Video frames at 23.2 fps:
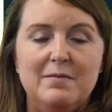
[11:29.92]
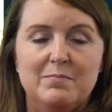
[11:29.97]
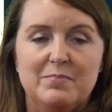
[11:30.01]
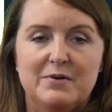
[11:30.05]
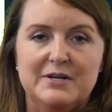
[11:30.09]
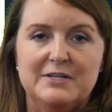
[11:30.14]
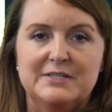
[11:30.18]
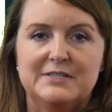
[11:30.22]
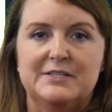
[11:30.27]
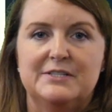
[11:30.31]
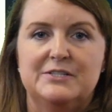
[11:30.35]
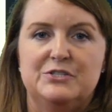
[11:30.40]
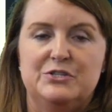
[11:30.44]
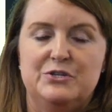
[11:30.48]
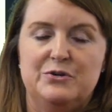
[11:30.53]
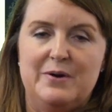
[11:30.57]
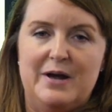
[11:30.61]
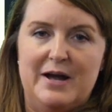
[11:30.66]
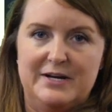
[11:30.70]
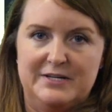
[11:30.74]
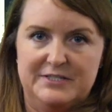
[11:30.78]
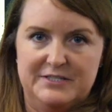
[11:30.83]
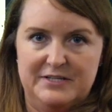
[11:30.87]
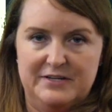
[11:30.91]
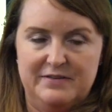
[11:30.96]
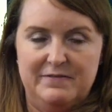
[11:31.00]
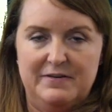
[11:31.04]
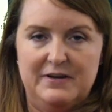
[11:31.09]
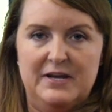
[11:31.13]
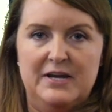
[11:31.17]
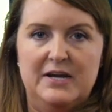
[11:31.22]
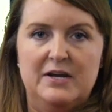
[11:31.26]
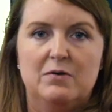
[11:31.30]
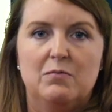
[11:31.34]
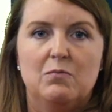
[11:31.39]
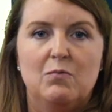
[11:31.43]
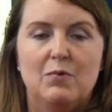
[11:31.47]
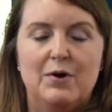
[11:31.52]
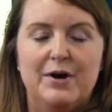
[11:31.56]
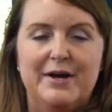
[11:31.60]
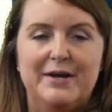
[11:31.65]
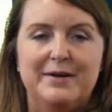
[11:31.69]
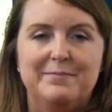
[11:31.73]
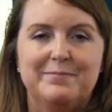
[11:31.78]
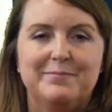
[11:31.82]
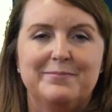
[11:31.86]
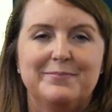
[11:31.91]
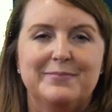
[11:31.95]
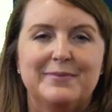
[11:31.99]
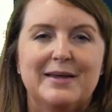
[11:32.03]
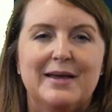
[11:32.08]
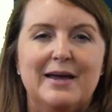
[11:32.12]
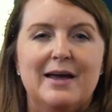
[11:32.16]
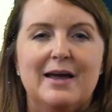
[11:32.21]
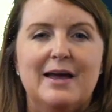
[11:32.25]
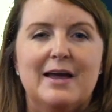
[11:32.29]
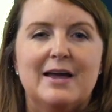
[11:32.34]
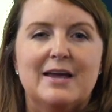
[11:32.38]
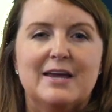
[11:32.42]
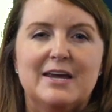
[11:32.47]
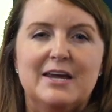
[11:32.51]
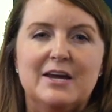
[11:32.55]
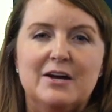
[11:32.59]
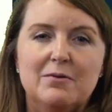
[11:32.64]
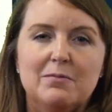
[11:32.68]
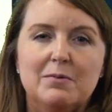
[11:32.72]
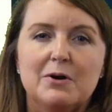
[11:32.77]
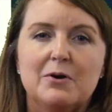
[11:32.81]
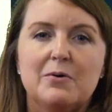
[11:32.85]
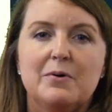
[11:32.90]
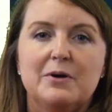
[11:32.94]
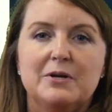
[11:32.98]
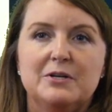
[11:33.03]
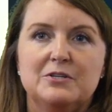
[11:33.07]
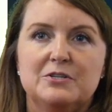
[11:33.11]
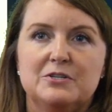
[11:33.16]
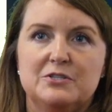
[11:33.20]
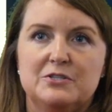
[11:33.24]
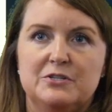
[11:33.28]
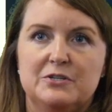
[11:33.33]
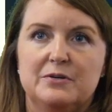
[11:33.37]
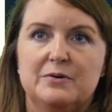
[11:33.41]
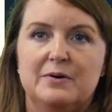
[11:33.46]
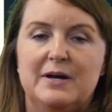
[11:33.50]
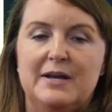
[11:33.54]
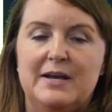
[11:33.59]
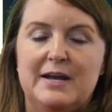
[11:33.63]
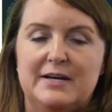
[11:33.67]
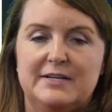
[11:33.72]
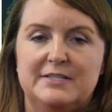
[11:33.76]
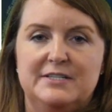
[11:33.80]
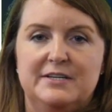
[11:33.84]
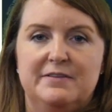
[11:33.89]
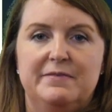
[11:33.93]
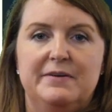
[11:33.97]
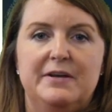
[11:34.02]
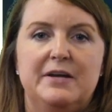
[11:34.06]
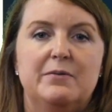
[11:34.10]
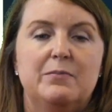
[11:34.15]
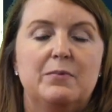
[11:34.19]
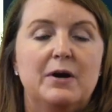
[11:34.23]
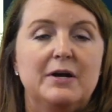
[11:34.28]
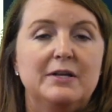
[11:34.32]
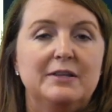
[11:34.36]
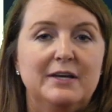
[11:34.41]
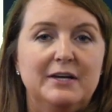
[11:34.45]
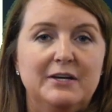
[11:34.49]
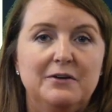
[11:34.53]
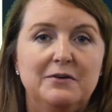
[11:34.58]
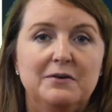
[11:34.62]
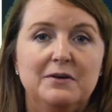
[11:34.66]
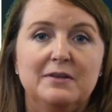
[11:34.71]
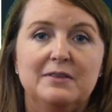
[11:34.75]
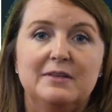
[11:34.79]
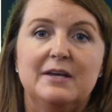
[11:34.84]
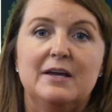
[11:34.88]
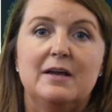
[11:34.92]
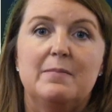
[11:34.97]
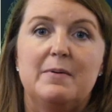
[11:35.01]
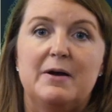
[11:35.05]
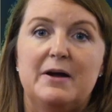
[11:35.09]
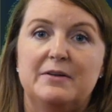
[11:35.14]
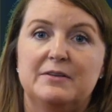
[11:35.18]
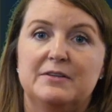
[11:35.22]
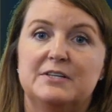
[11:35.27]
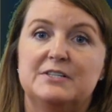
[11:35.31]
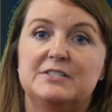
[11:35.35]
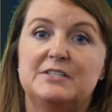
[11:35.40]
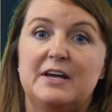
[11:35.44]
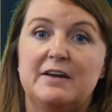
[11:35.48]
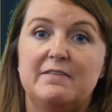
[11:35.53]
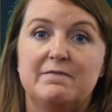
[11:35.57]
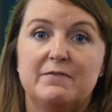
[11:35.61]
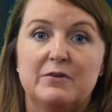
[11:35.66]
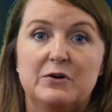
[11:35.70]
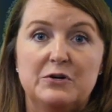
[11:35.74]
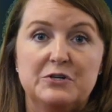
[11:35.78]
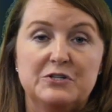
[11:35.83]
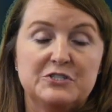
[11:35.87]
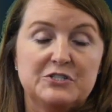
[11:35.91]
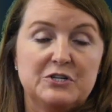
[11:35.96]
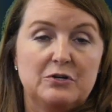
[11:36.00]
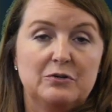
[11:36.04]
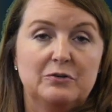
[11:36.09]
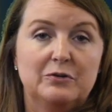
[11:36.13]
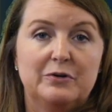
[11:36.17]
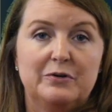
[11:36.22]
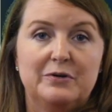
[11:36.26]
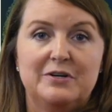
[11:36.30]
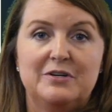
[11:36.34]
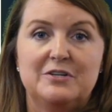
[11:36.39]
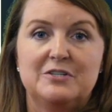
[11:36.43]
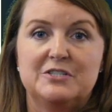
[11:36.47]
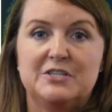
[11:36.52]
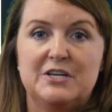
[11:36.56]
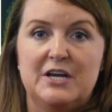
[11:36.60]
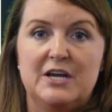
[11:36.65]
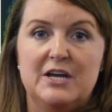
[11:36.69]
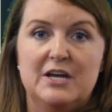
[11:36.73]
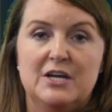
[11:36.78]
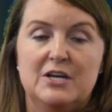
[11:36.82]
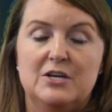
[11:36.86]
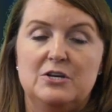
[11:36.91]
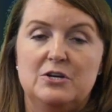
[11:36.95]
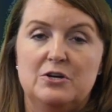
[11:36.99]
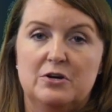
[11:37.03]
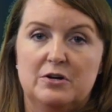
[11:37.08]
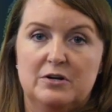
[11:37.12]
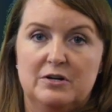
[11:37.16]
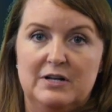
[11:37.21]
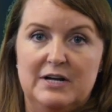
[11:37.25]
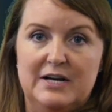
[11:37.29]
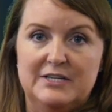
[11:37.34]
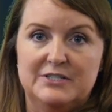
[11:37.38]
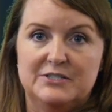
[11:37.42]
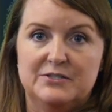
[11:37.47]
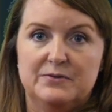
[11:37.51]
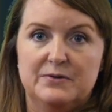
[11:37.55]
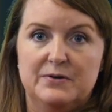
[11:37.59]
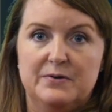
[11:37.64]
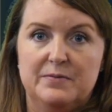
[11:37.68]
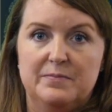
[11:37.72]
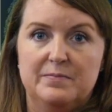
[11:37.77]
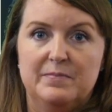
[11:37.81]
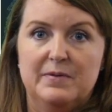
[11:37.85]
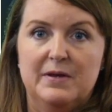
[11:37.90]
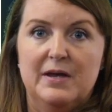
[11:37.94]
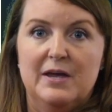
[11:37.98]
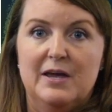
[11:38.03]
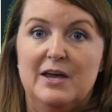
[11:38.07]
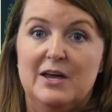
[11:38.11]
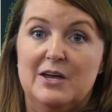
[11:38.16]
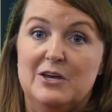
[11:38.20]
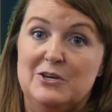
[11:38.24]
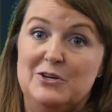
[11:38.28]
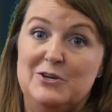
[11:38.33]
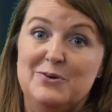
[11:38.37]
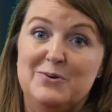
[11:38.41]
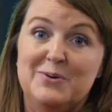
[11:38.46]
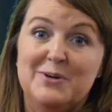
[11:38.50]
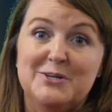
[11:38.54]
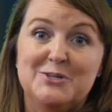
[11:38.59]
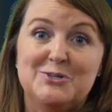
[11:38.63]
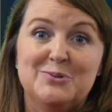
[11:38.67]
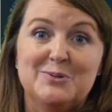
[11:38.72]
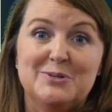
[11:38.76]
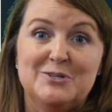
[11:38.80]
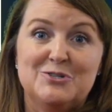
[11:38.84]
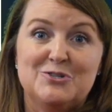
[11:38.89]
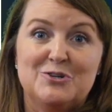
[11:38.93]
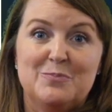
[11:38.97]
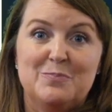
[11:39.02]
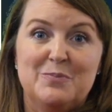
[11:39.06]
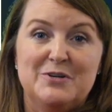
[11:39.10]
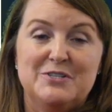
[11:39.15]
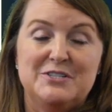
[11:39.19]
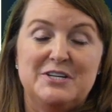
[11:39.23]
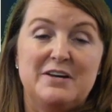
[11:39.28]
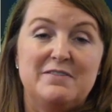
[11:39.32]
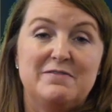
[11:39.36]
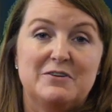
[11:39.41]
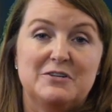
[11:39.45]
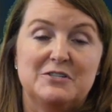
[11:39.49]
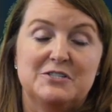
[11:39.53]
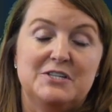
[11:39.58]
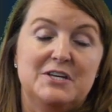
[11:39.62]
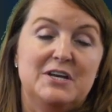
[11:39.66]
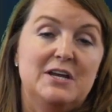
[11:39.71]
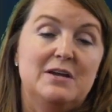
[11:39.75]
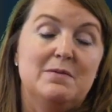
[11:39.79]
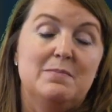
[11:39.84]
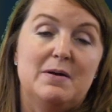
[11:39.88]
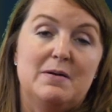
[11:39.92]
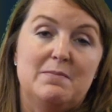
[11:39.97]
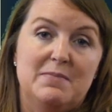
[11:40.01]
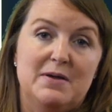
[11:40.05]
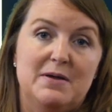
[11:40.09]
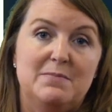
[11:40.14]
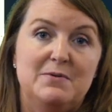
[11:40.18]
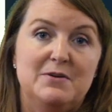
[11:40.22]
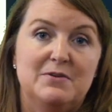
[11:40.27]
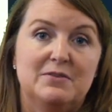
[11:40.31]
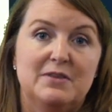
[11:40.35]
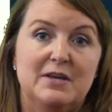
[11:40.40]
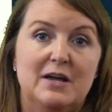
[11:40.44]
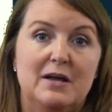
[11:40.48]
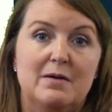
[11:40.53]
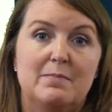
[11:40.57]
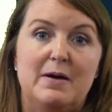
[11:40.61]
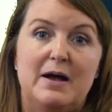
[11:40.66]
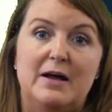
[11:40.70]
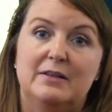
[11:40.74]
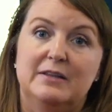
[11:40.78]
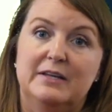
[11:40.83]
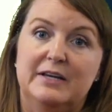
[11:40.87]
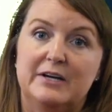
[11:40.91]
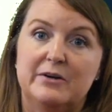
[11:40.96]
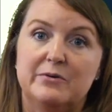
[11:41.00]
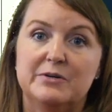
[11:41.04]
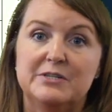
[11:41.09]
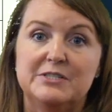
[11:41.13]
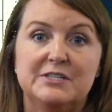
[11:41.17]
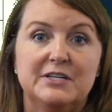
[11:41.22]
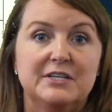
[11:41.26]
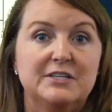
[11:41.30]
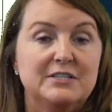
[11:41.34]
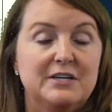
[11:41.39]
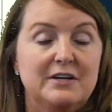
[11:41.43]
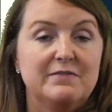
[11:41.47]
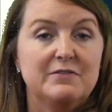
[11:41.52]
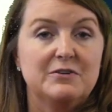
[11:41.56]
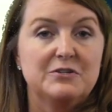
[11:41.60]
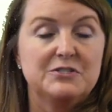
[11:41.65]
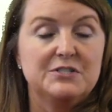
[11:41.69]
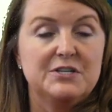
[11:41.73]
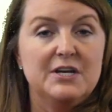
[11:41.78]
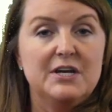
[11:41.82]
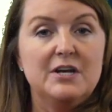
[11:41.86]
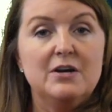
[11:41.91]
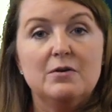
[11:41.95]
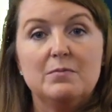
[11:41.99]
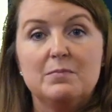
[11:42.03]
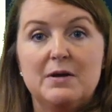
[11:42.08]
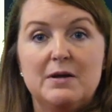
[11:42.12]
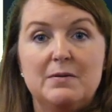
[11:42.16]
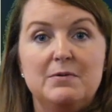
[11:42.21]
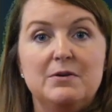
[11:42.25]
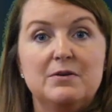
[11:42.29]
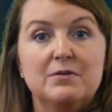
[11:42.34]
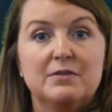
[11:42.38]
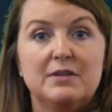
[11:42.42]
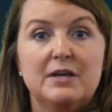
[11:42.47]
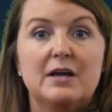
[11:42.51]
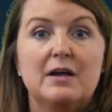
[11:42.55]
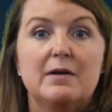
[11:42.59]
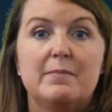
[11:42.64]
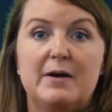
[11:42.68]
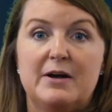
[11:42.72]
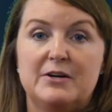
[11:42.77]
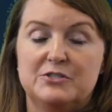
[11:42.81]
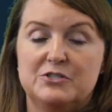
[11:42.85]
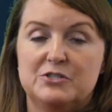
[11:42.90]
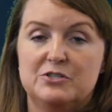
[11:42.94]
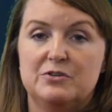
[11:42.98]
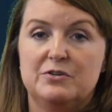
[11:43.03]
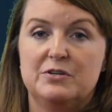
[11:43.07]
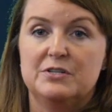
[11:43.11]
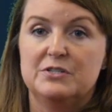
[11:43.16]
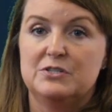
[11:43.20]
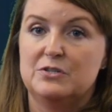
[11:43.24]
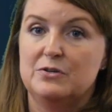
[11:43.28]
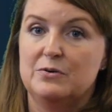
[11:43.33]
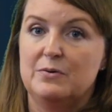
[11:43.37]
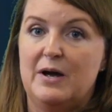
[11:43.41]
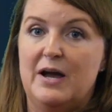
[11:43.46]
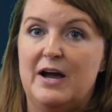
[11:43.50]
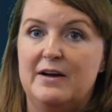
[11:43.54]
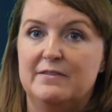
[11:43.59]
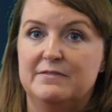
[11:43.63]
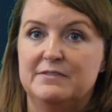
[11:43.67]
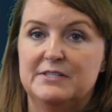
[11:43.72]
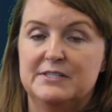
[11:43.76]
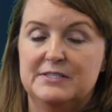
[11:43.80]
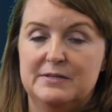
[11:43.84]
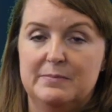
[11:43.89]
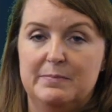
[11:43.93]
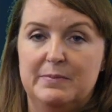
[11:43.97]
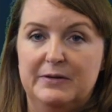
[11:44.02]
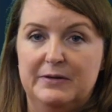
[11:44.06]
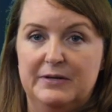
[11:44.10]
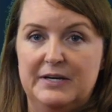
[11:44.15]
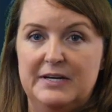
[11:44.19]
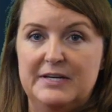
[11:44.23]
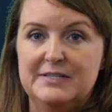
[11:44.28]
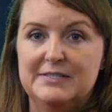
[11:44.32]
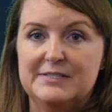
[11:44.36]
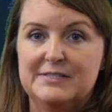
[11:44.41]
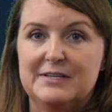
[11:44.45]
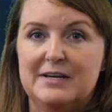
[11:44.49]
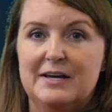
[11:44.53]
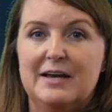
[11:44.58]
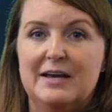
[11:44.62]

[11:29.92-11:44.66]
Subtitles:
brings us to activity 1. Here we're going to do an activity where I'd like you to think about the diverse learners in your classroom. You get to interpret diversity, but maybe you think about linguistic diversity, or maybe you think about students who have disabilities.